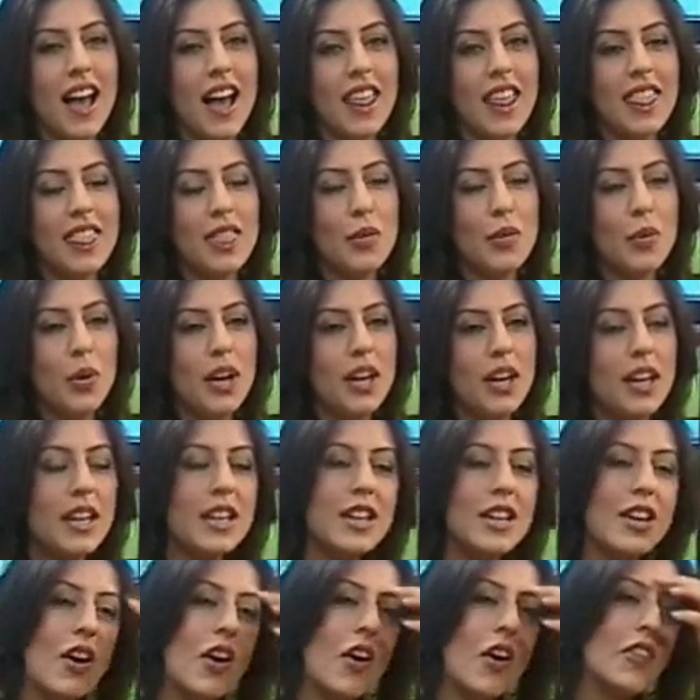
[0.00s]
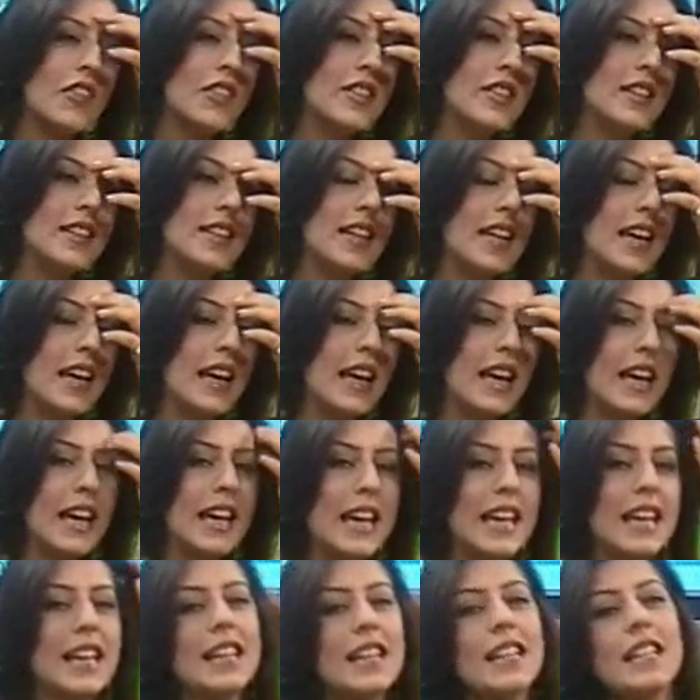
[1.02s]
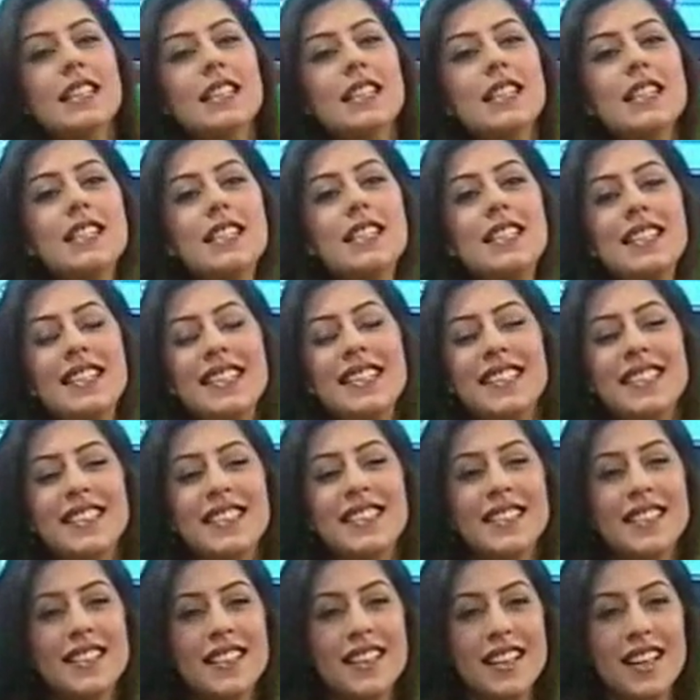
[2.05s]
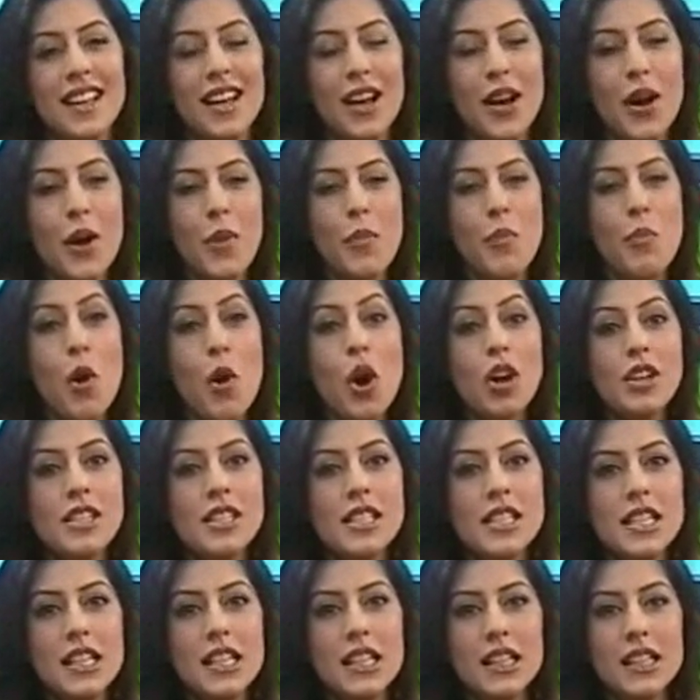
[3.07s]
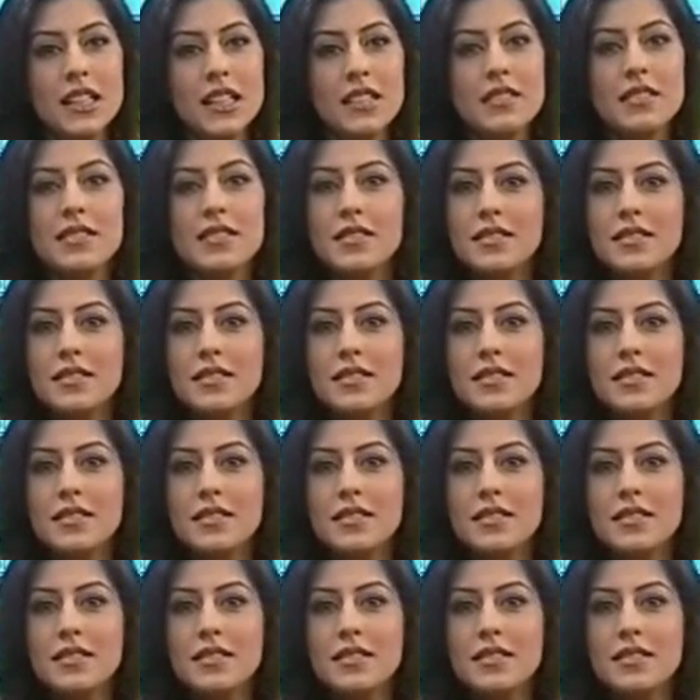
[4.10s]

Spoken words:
And the word of the day is moxie.